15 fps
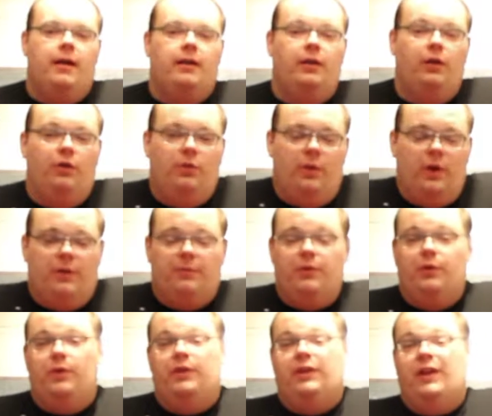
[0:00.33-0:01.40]
Hello, welcome
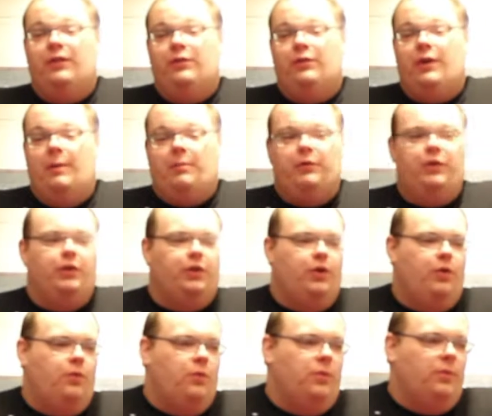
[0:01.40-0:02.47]
to another episode.
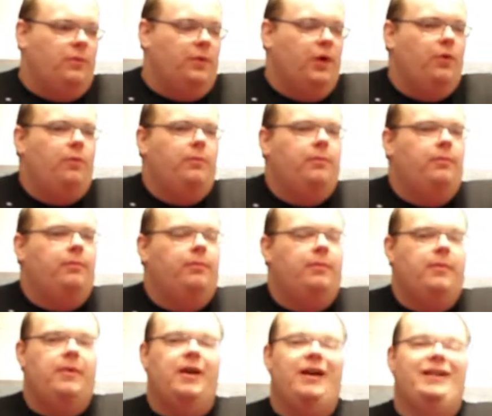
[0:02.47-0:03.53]
Nope.
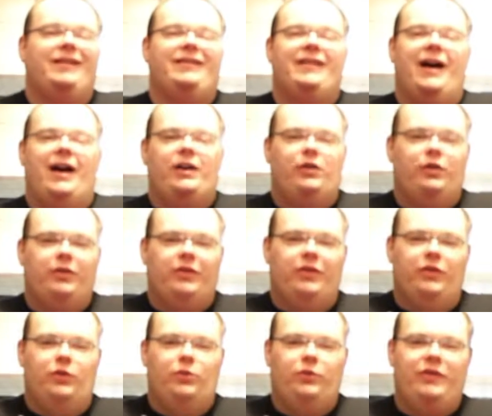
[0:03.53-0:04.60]
An entire
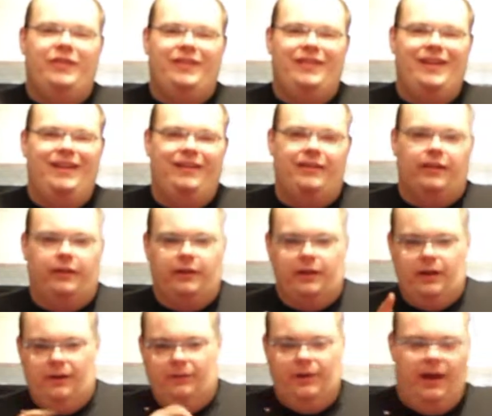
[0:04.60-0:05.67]
new season
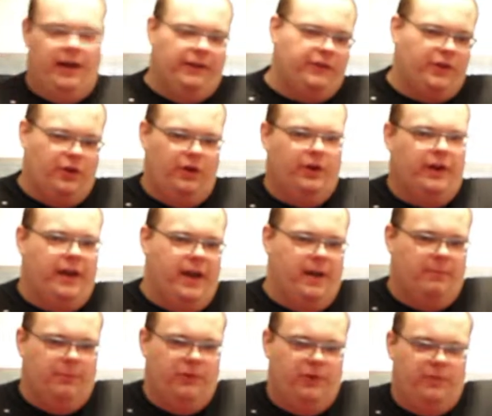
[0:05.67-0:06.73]
of Last Call
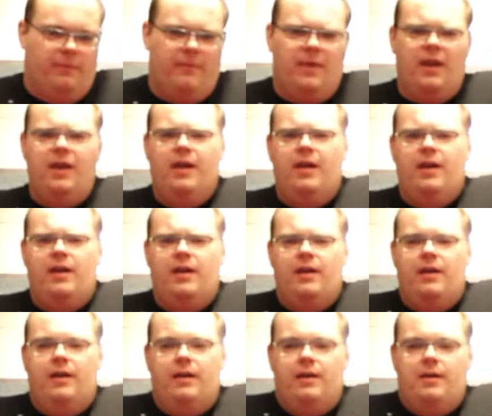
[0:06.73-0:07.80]
Games.
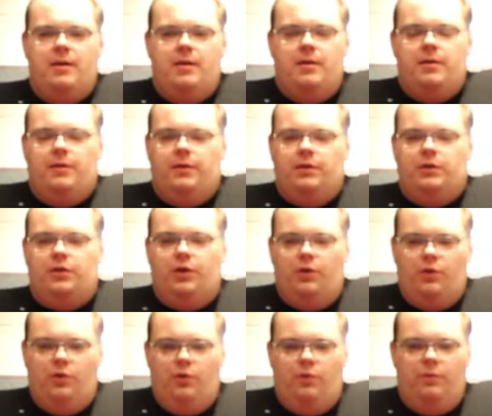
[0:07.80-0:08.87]

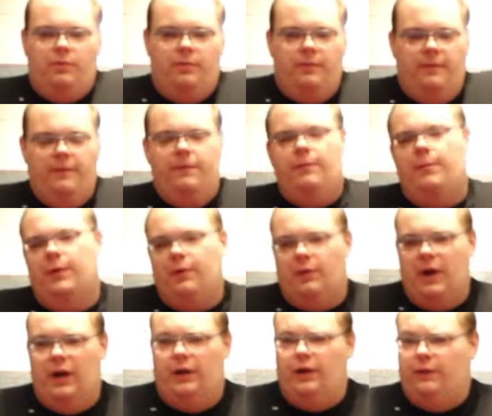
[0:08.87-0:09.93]
So, if you've been
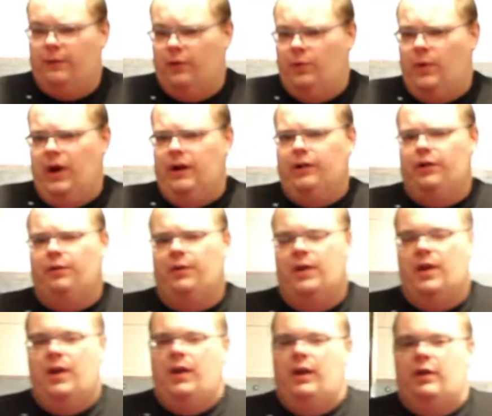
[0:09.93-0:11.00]
around for a while, you
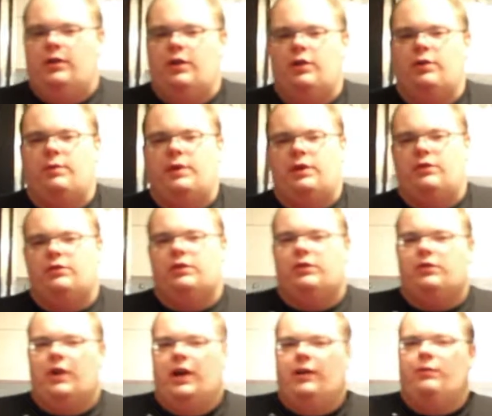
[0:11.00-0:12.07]
know that we usually
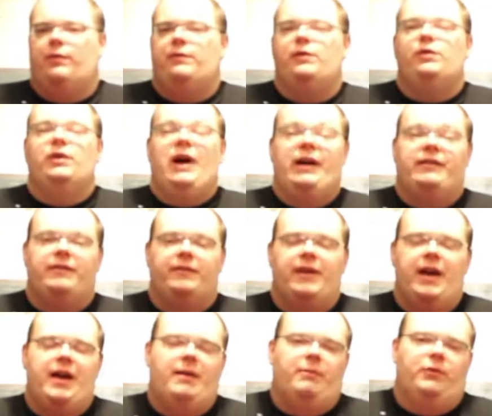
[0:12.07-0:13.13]
try and review lots of
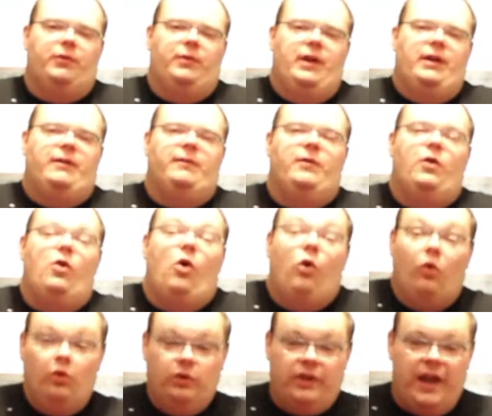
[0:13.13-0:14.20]
games, a lot of
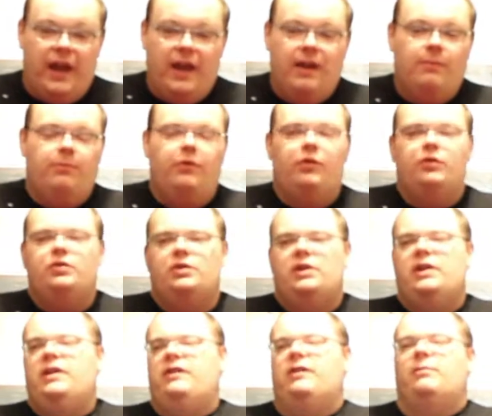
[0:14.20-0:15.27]
old games
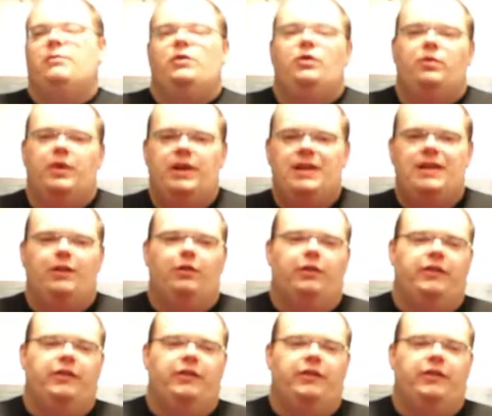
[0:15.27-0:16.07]
usually, some new indie